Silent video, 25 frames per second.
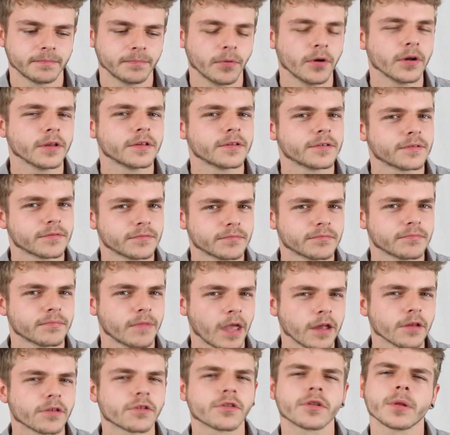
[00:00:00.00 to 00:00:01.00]
But
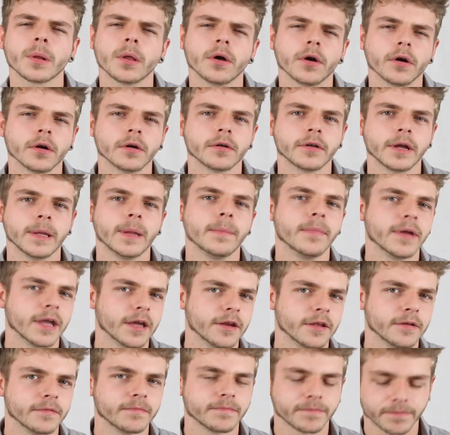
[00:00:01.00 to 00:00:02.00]
it's slow in the
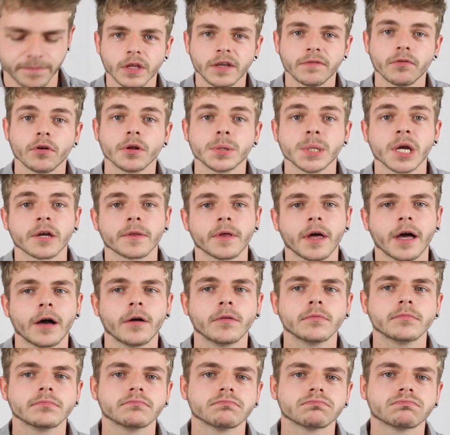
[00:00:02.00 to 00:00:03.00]
beginning. If you want to check that
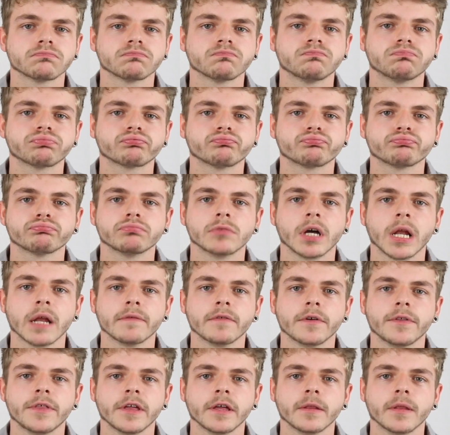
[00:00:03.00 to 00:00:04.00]
out,
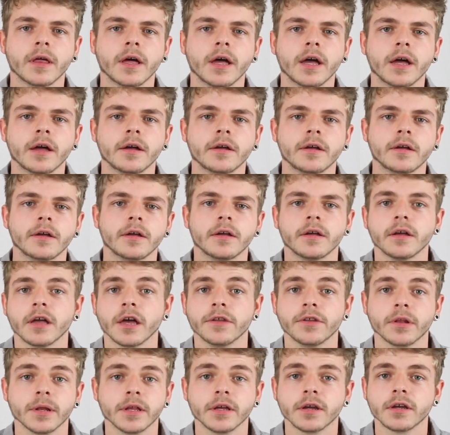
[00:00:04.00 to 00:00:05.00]
I'll have a thing there
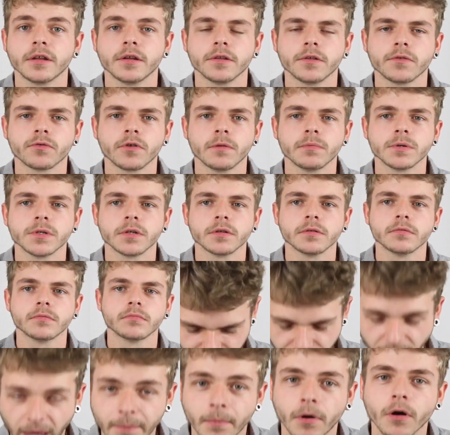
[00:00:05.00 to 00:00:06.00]
and the link in the
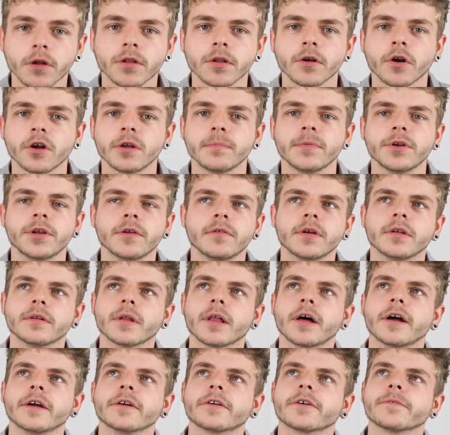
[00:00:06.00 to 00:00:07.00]
description. I'm also going to be
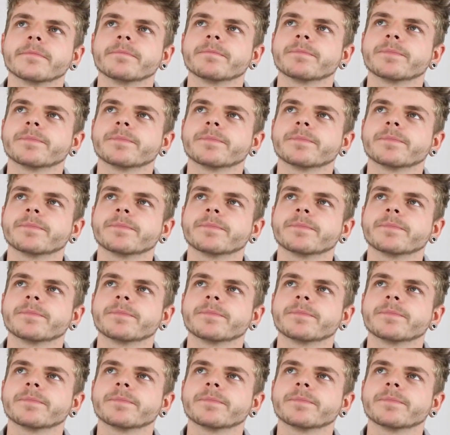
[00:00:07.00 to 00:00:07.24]
doing like